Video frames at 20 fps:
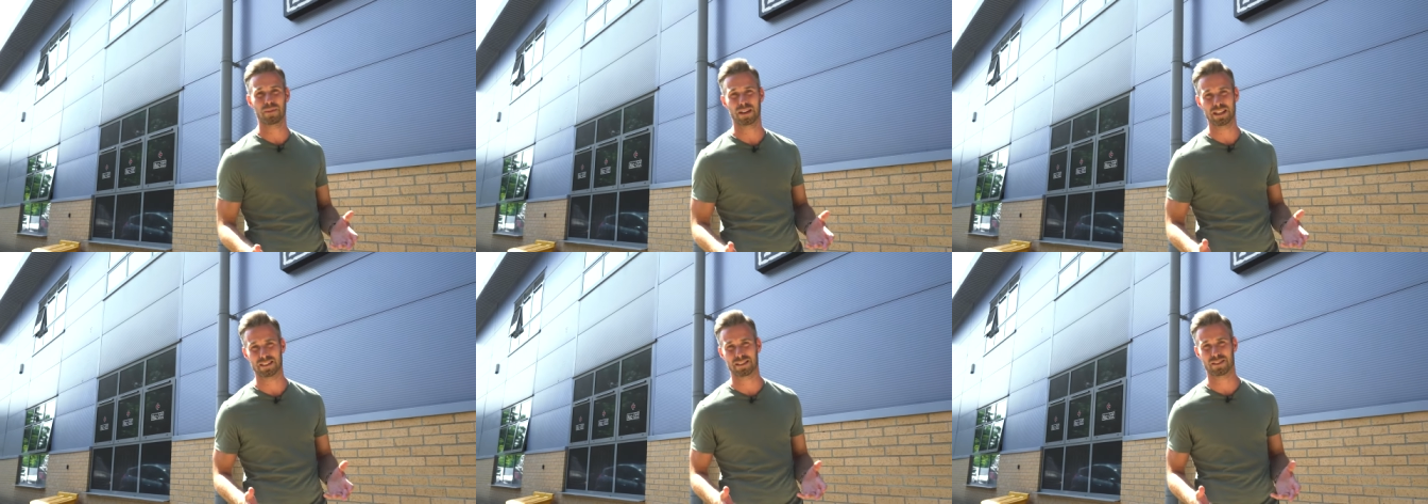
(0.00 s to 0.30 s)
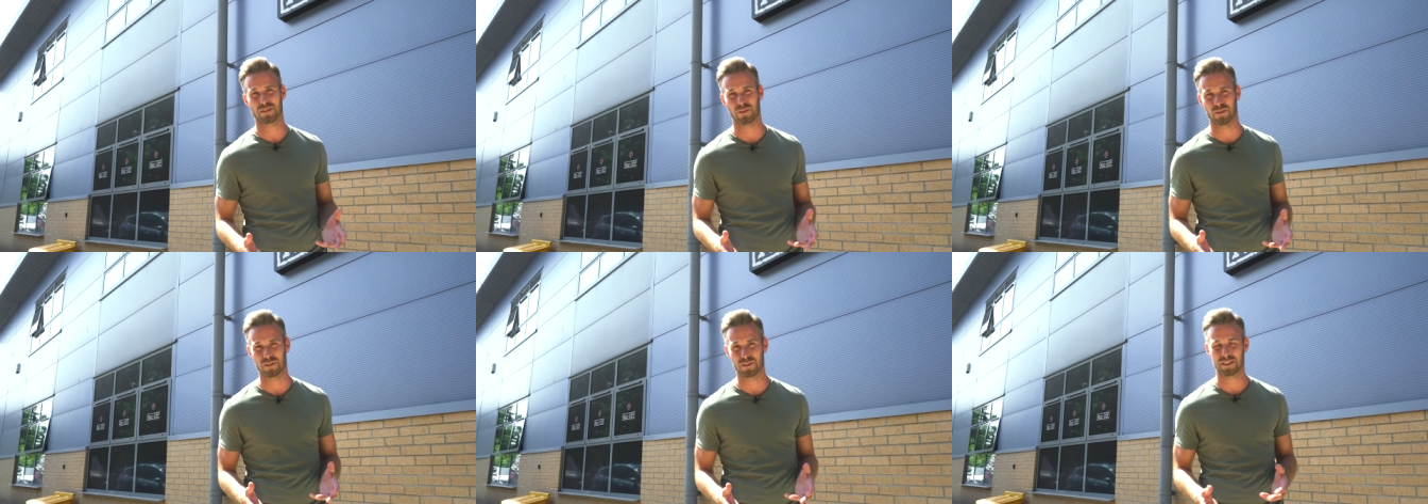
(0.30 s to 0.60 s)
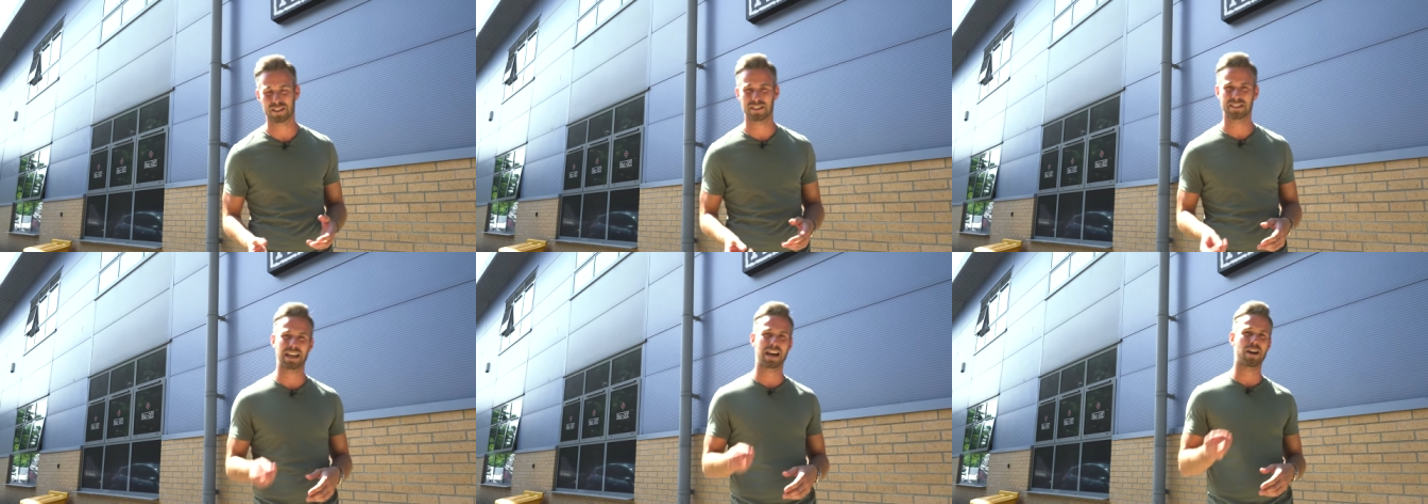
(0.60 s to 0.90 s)
minutes thought
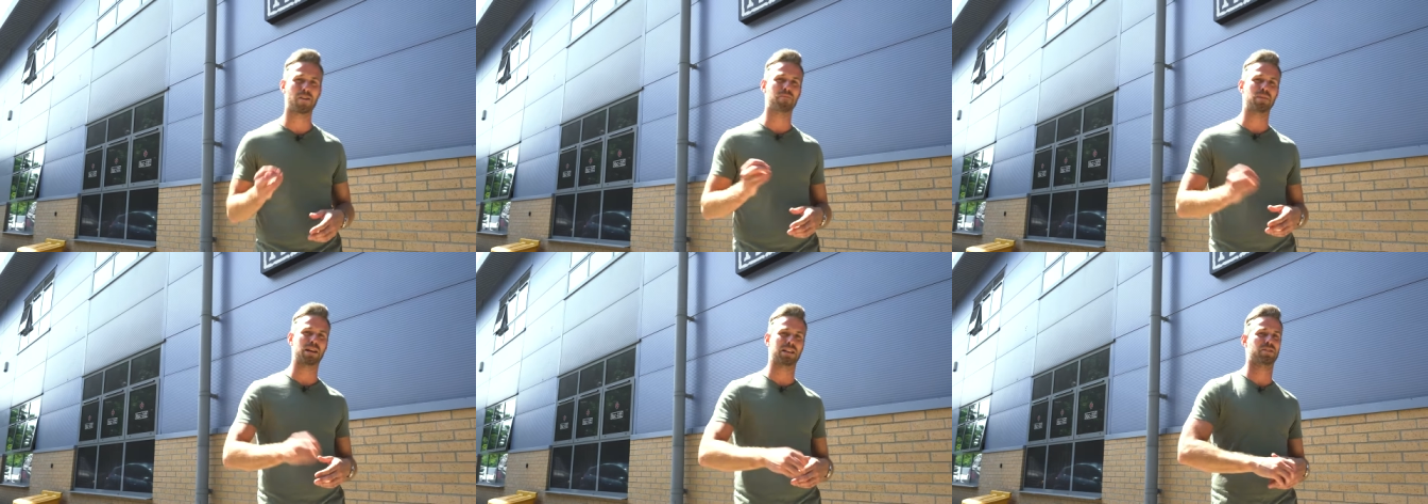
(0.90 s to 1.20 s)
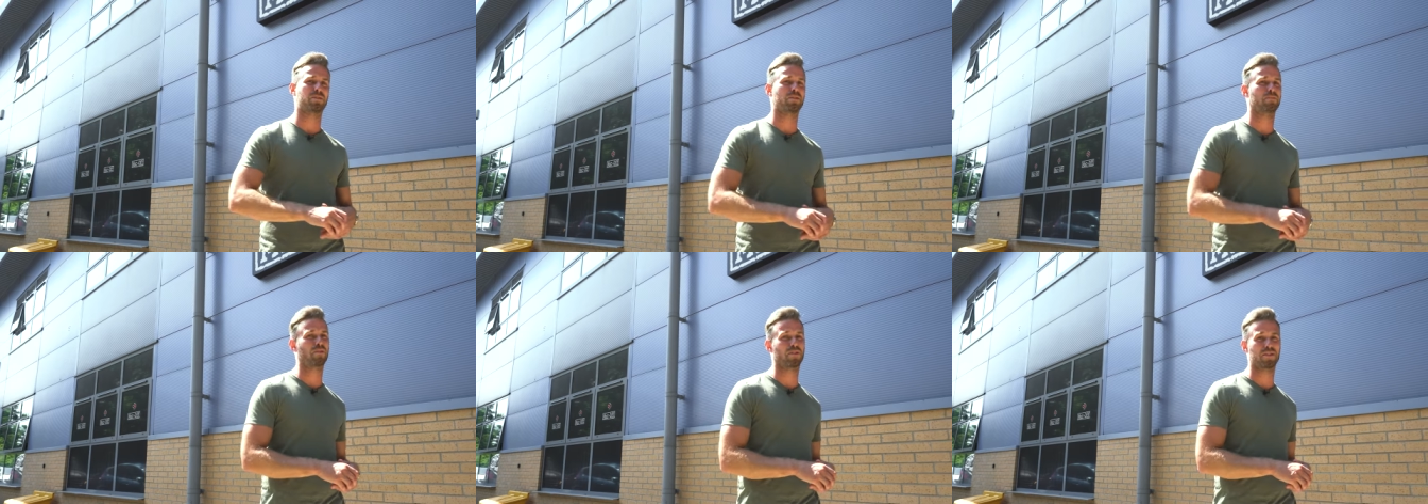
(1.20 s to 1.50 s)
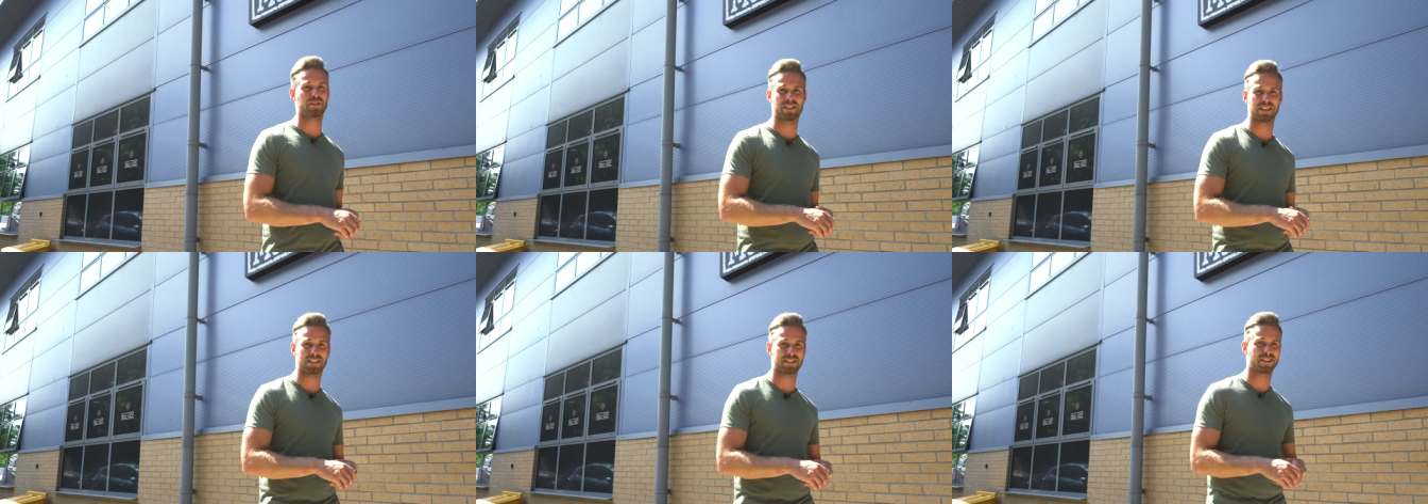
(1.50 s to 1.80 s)
to how best to
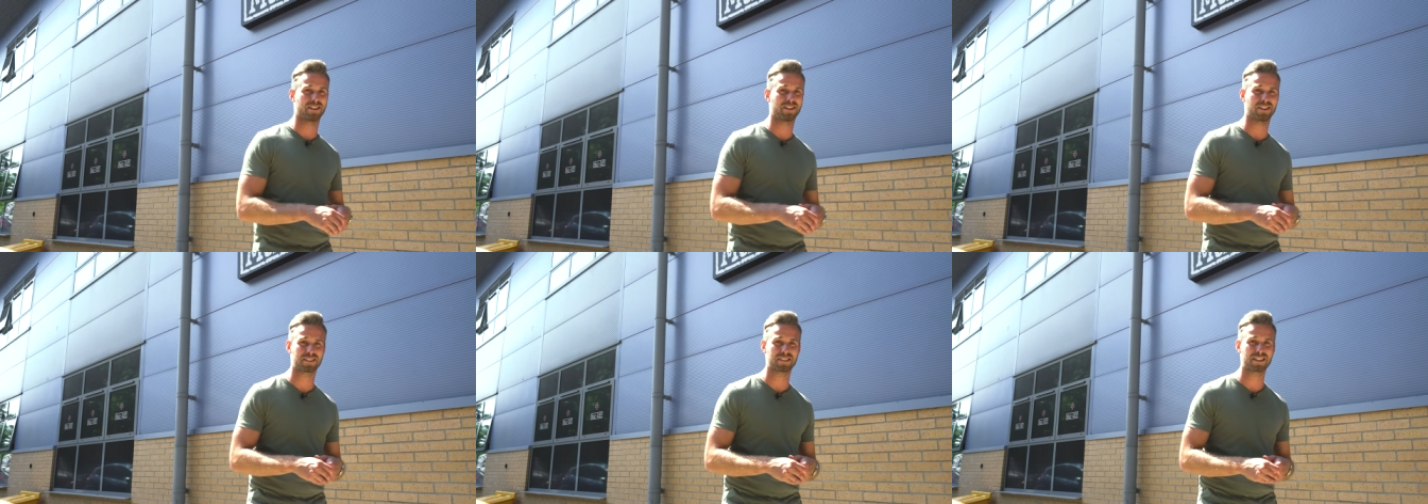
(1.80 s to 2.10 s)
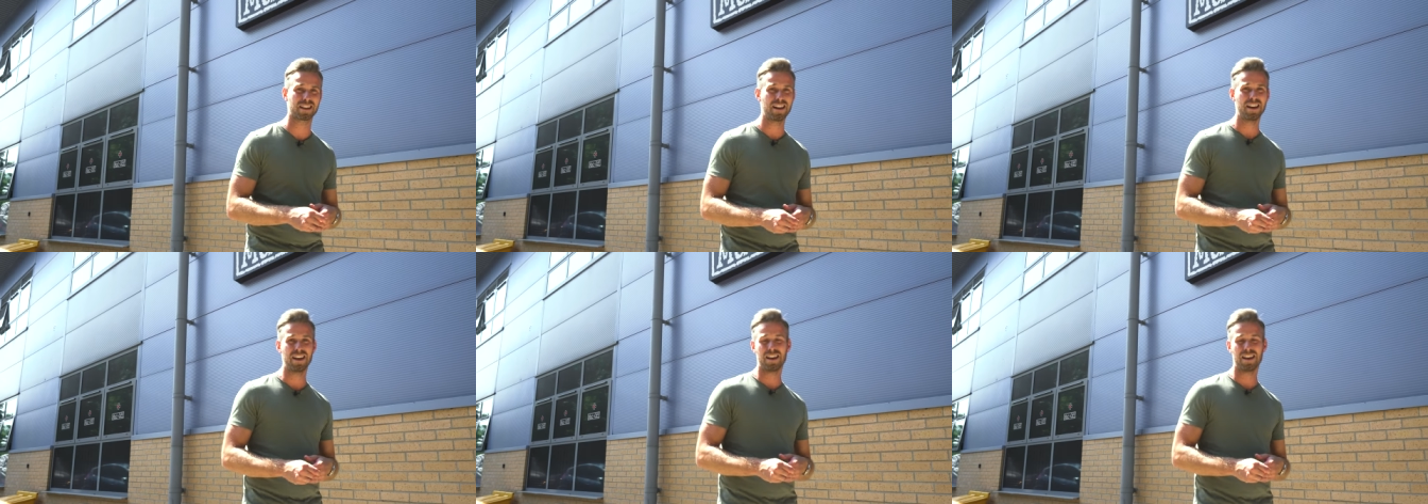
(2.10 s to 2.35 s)
approach this task.